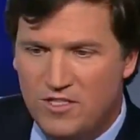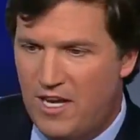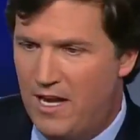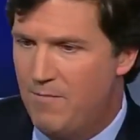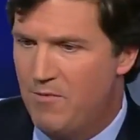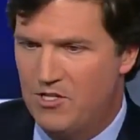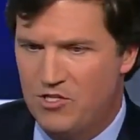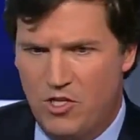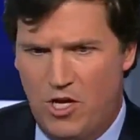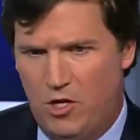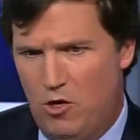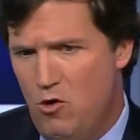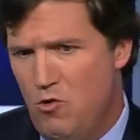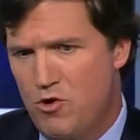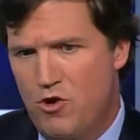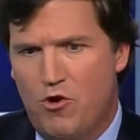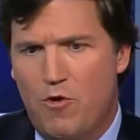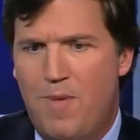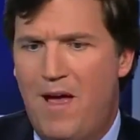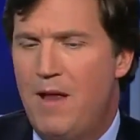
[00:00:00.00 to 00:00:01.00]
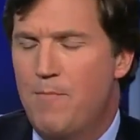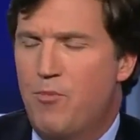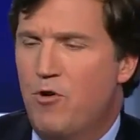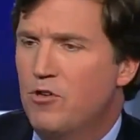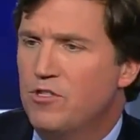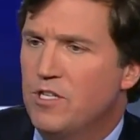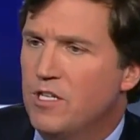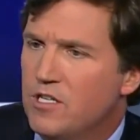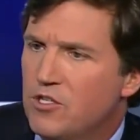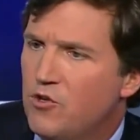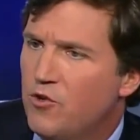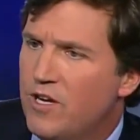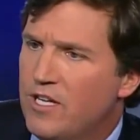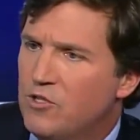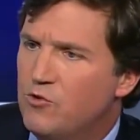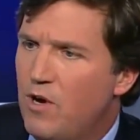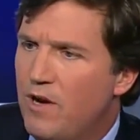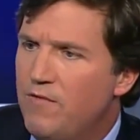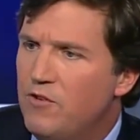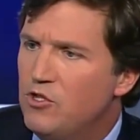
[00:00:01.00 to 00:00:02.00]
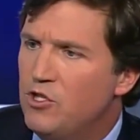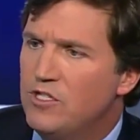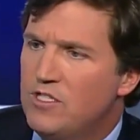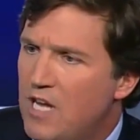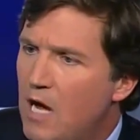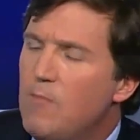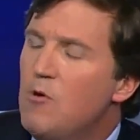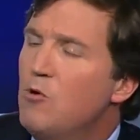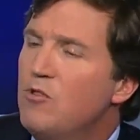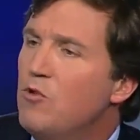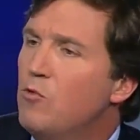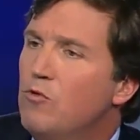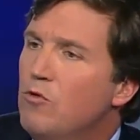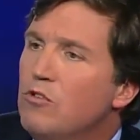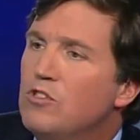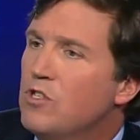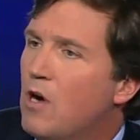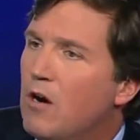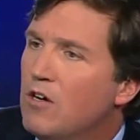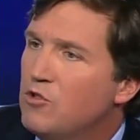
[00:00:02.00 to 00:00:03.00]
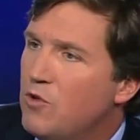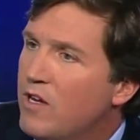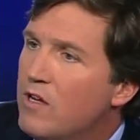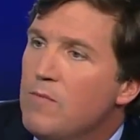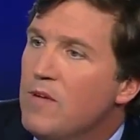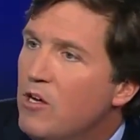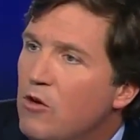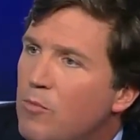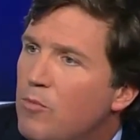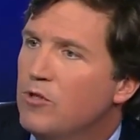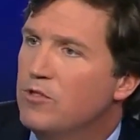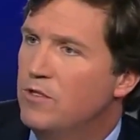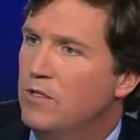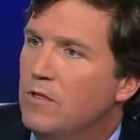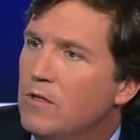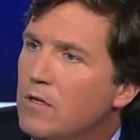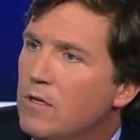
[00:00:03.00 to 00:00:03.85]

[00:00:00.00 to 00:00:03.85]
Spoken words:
statements like, oh, you're a bad person because you're against refugees, tell me what the rules are so I can be a good person.